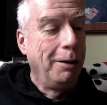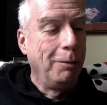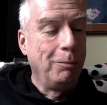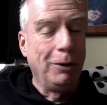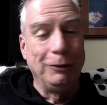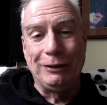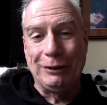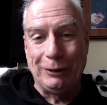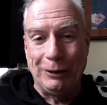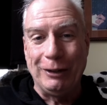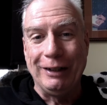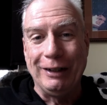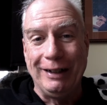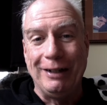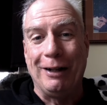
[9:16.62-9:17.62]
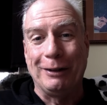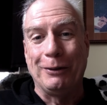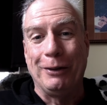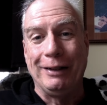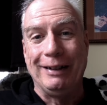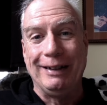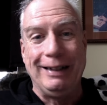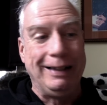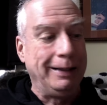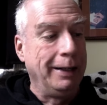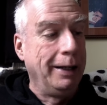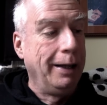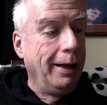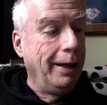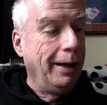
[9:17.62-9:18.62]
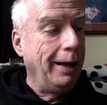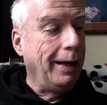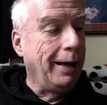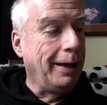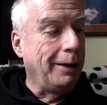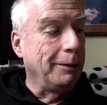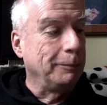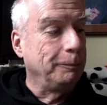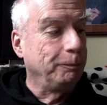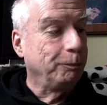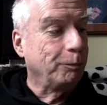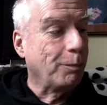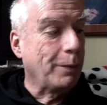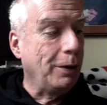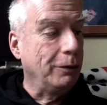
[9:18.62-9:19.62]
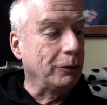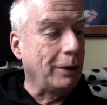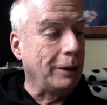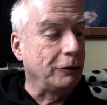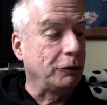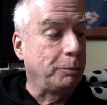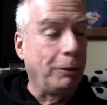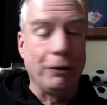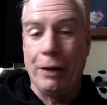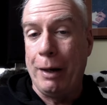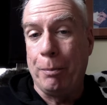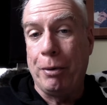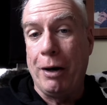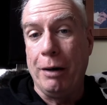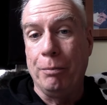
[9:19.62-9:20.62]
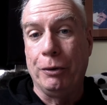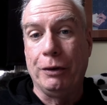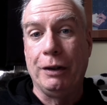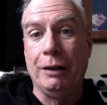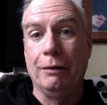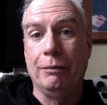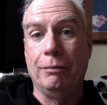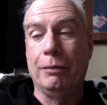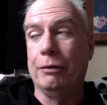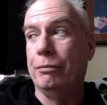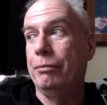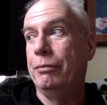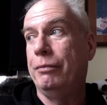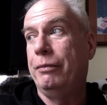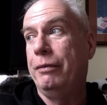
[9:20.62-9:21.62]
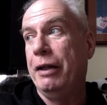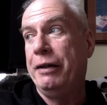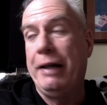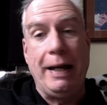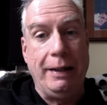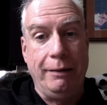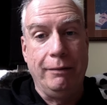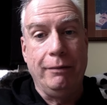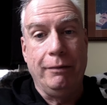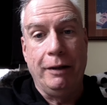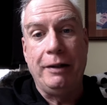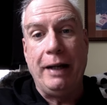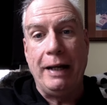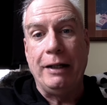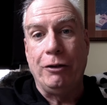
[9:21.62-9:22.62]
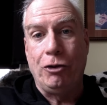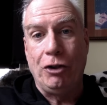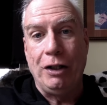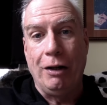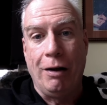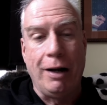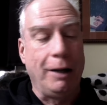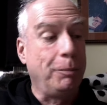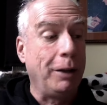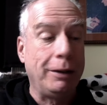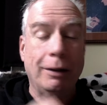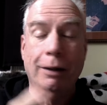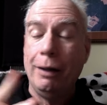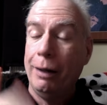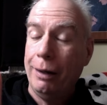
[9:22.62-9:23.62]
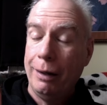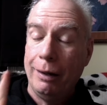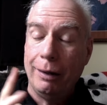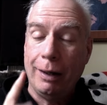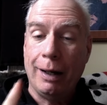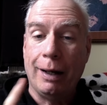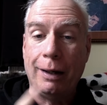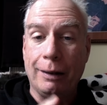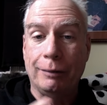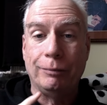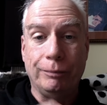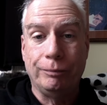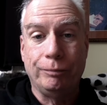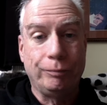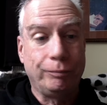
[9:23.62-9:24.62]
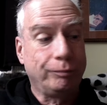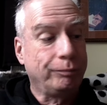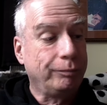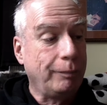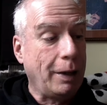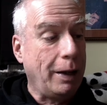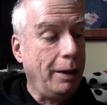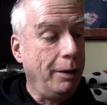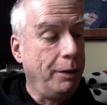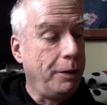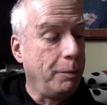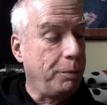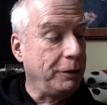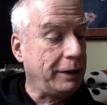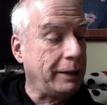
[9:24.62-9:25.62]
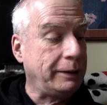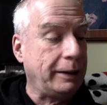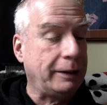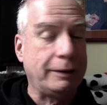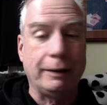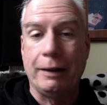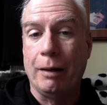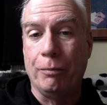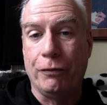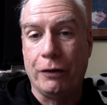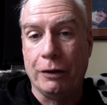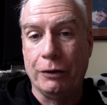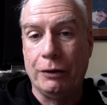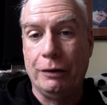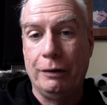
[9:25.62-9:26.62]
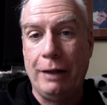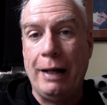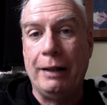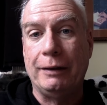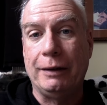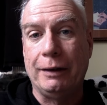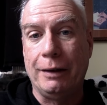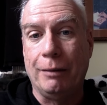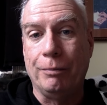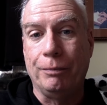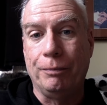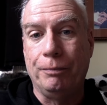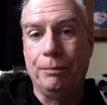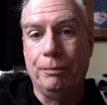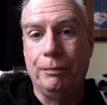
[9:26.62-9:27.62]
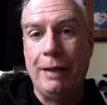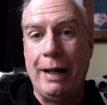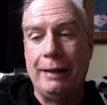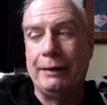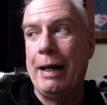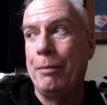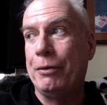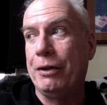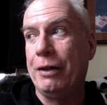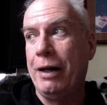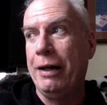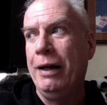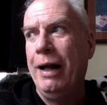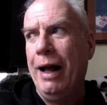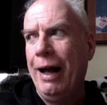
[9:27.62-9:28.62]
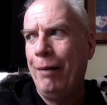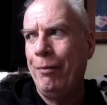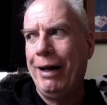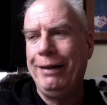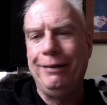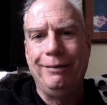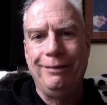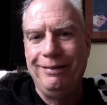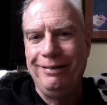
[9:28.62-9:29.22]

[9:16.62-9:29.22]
most certainly not going to need. Uh, so I'll just pull that apart and put the the, the date the dated sheet on it. But uh, the possess has to come first. That has to come. That has to happen tonight. I might,